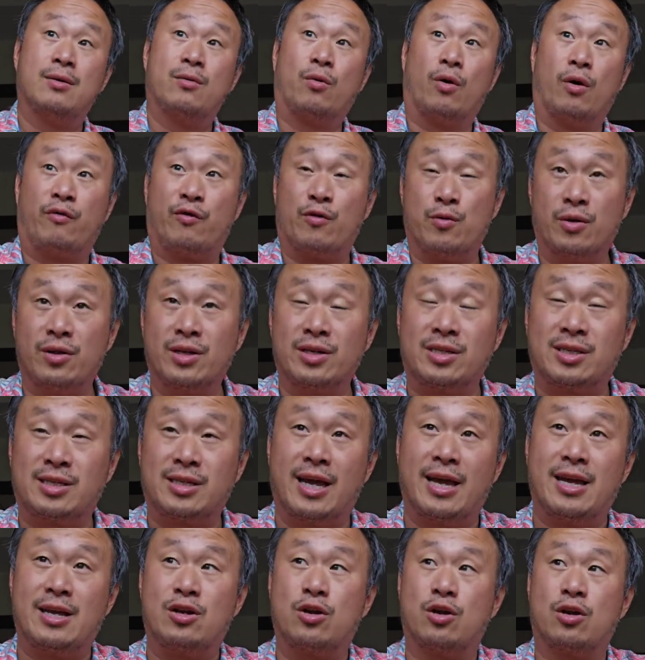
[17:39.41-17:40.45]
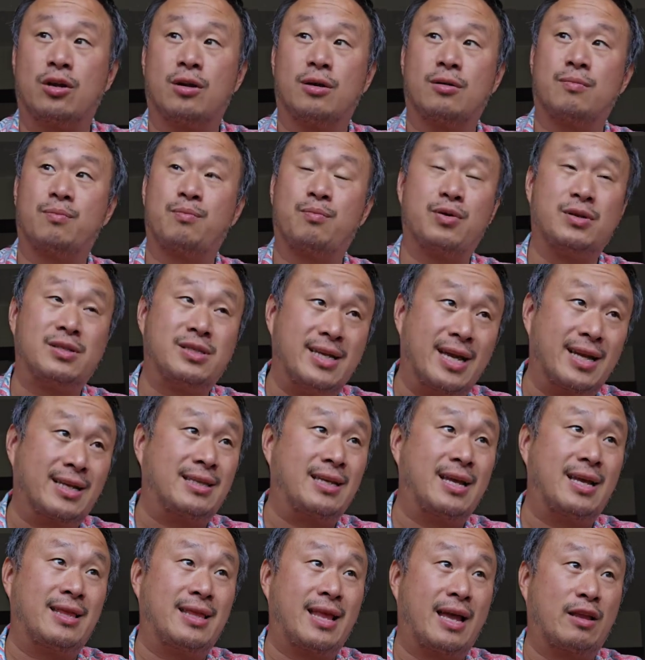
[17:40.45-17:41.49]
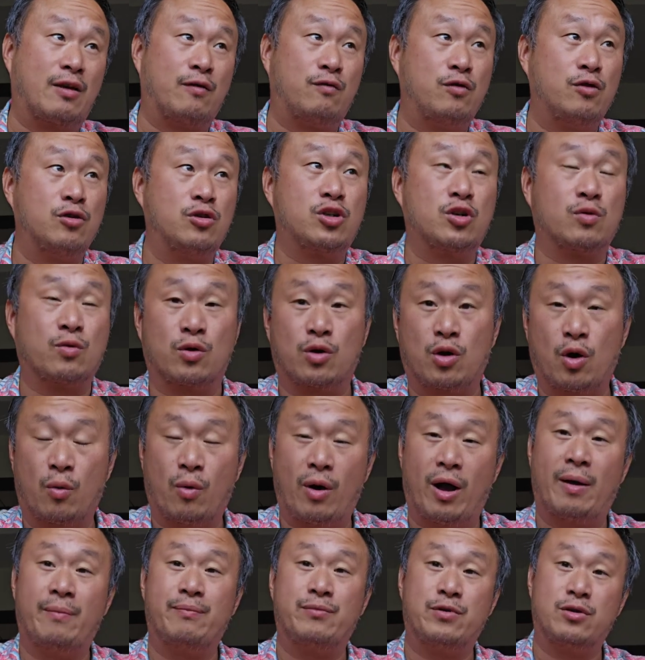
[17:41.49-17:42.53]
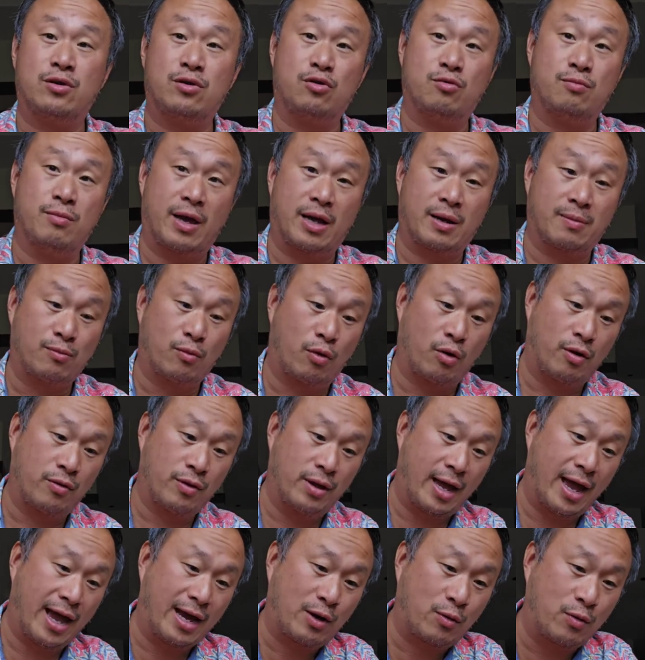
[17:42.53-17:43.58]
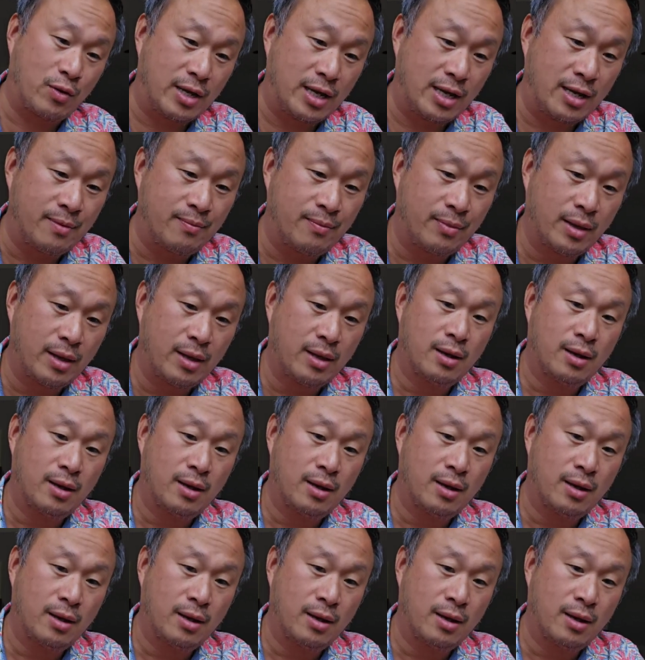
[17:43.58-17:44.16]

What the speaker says: well, for real estate, you're predicting that the future will go up. You make more on the equity.